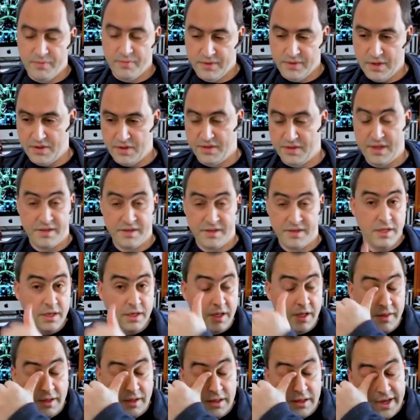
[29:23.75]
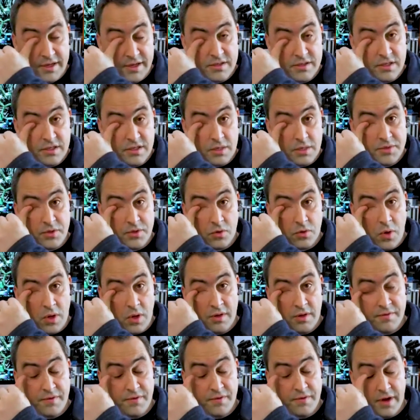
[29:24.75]
Not that that's anything less, because I'm still
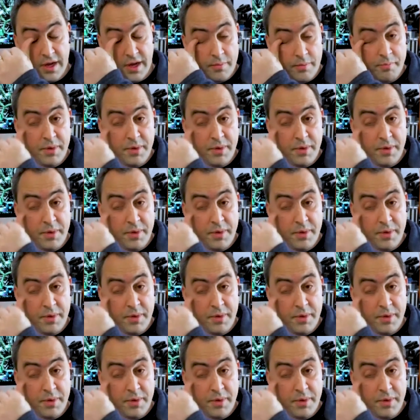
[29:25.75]
qualified,